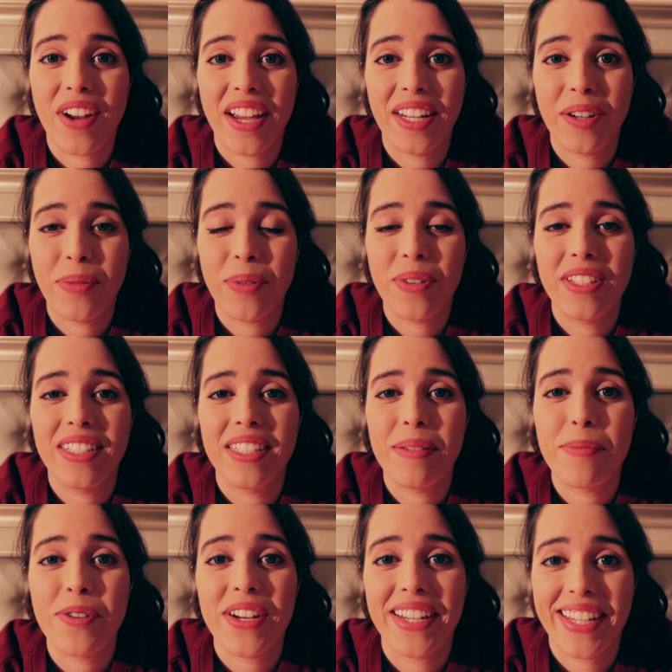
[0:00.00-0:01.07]
Friday, we went to see
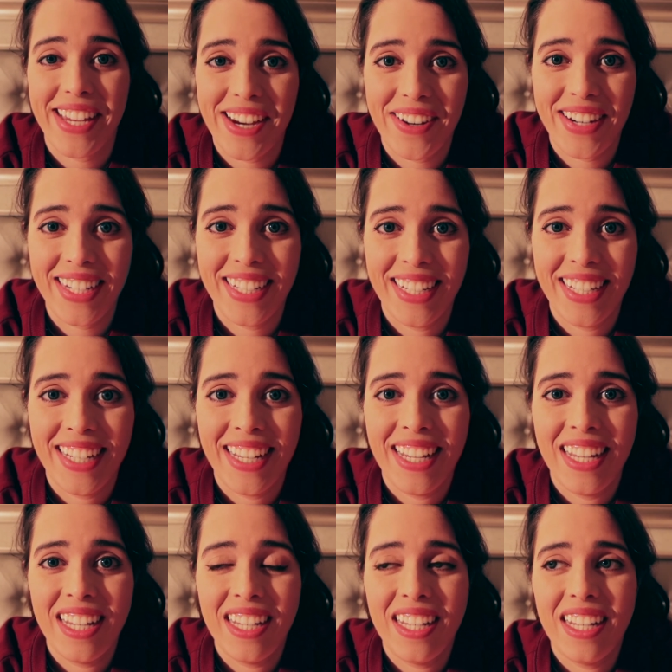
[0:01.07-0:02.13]
Mariah Carey.
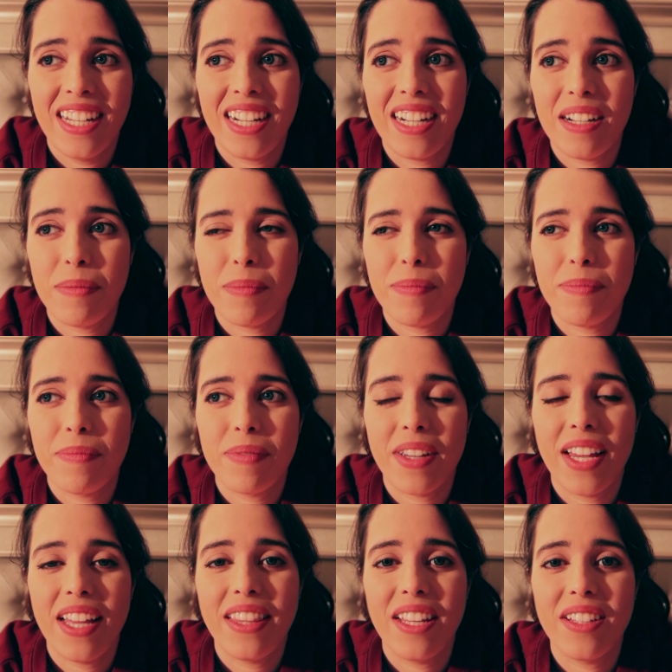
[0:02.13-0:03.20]

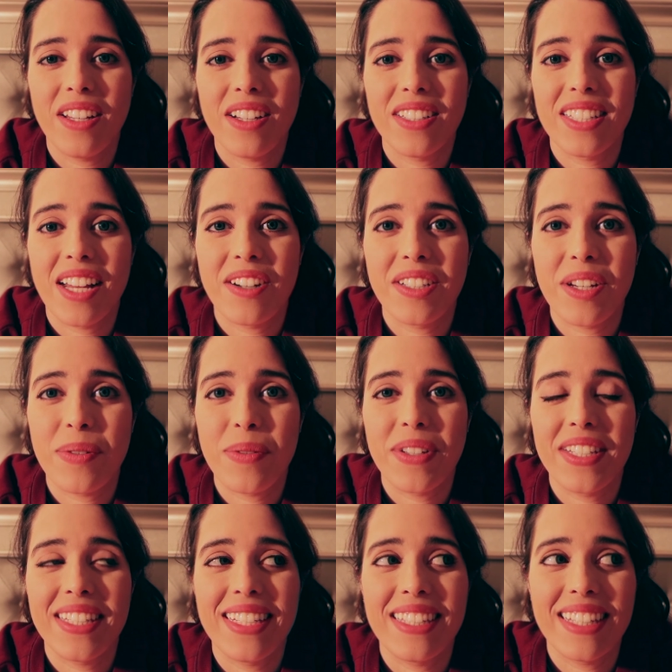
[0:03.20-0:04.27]
And then on Saturday, we
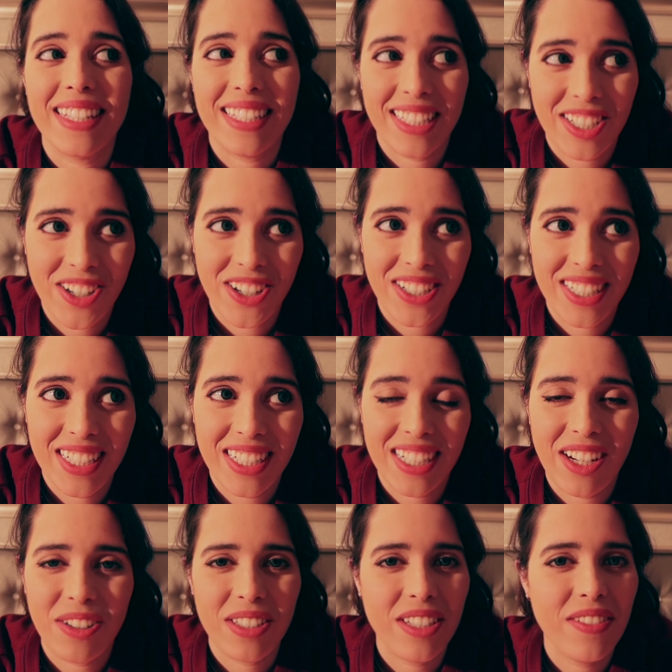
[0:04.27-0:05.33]
went to see Celine Dion.
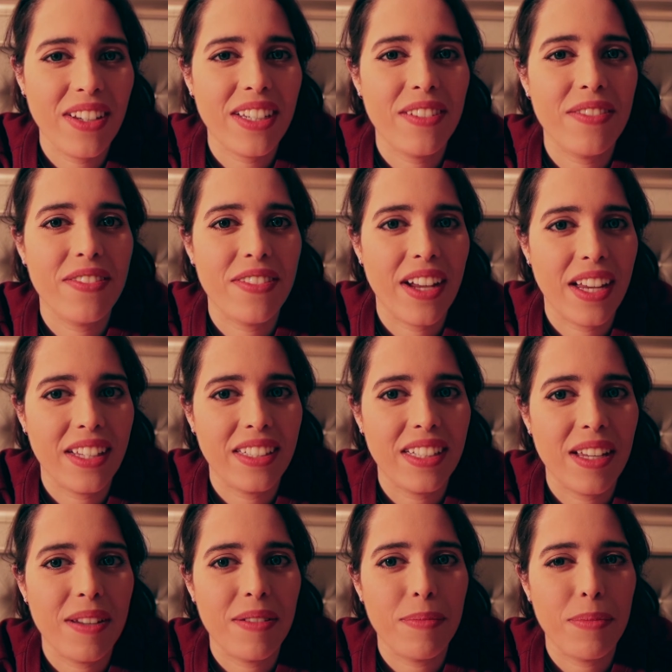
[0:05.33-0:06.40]
I'll see if I can
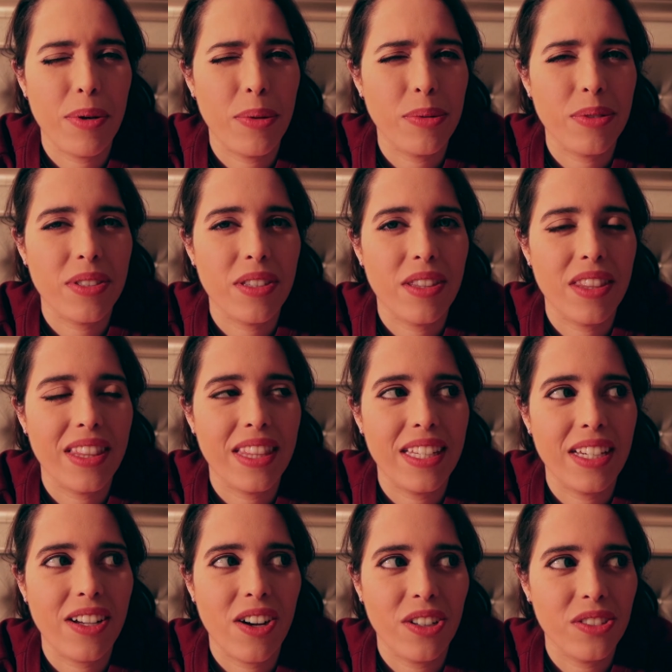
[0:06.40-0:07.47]
find and post the
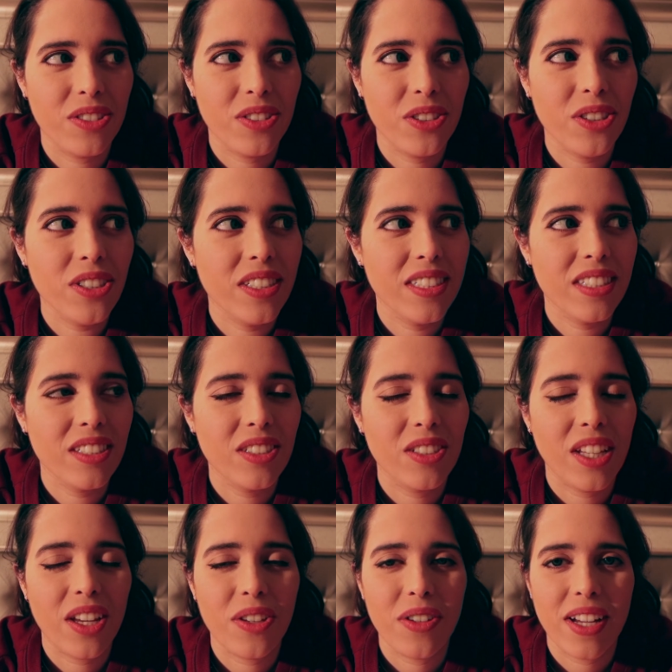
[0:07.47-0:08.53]
concert so
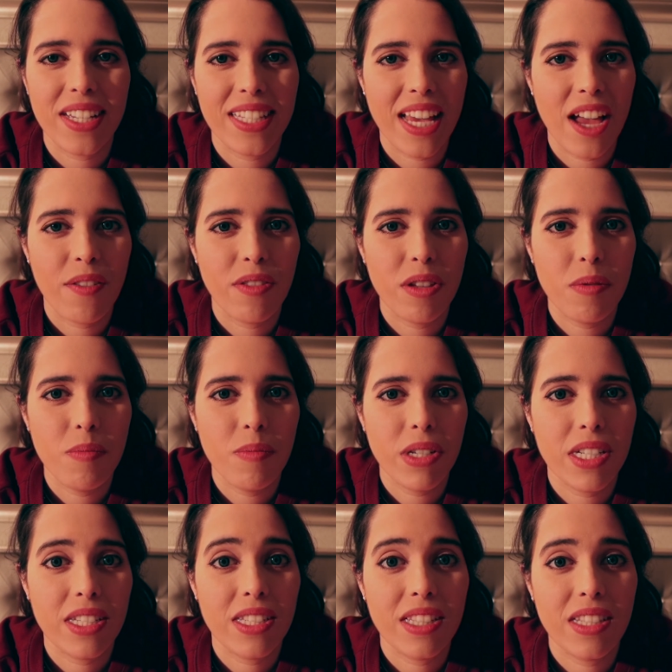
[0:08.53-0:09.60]
that you guys have them.
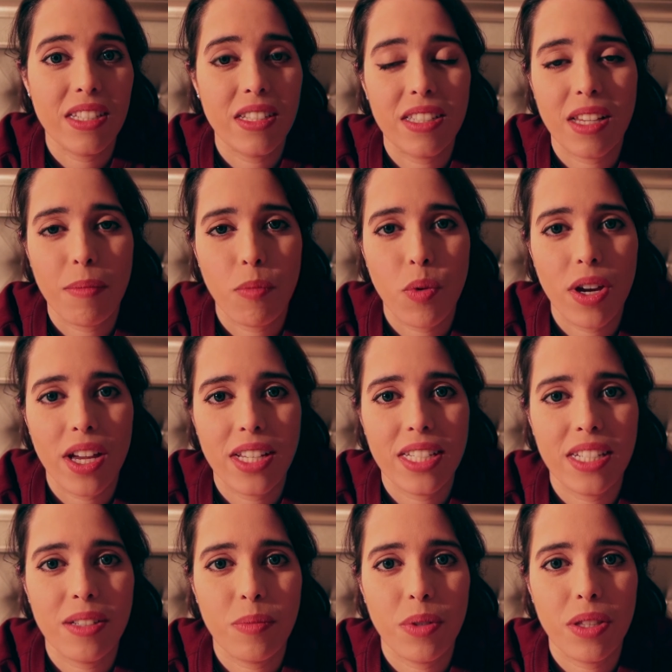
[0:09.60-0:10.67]
Same way I
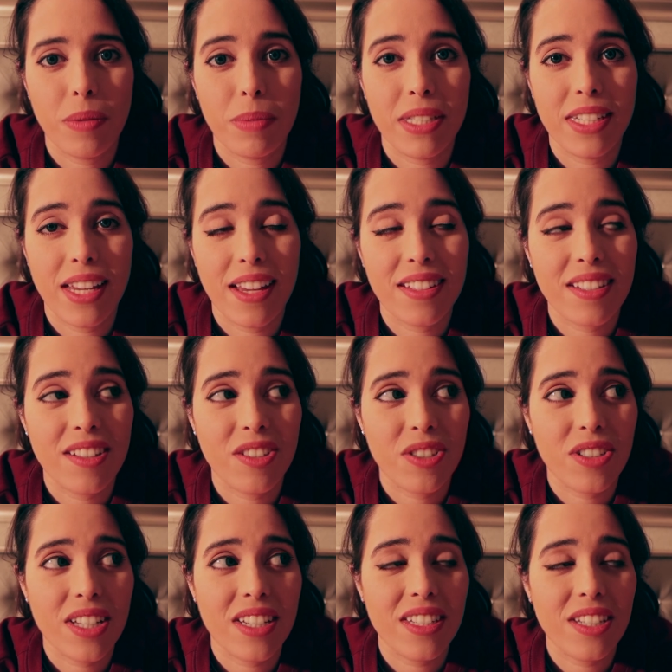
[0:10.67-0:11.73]
did at the BTS
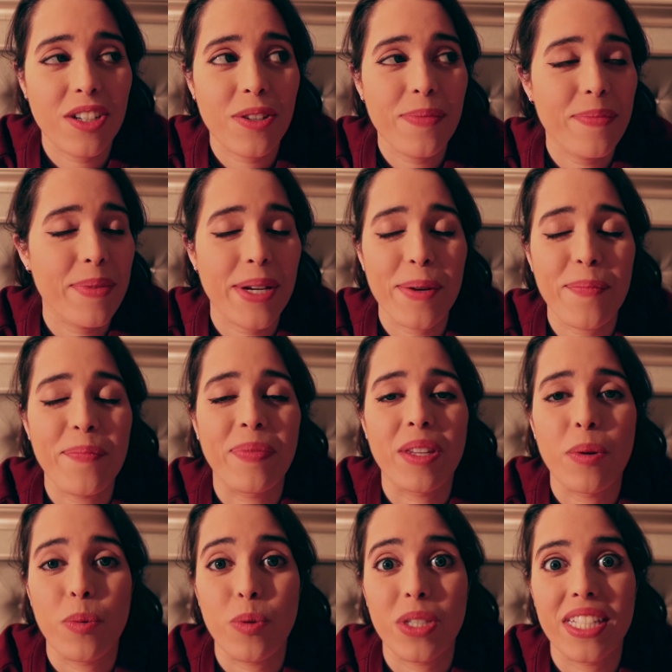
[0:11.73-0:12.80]
concert last year, but
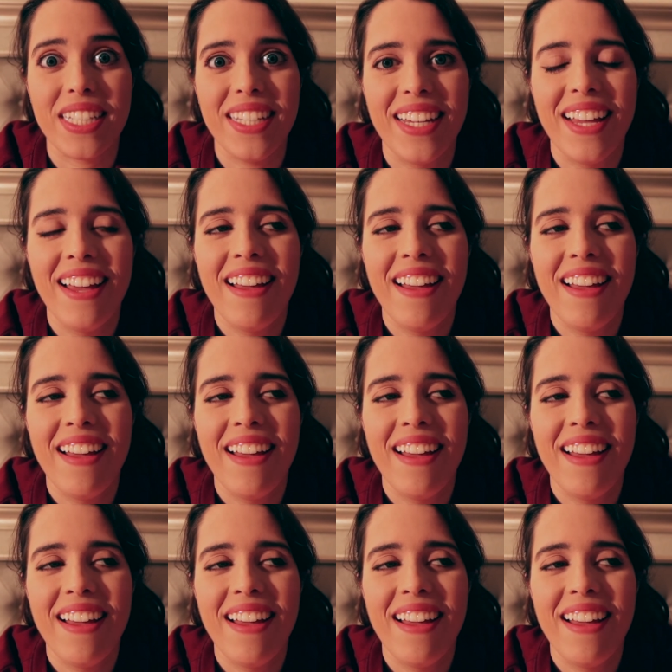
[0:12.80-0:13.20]
we'll see.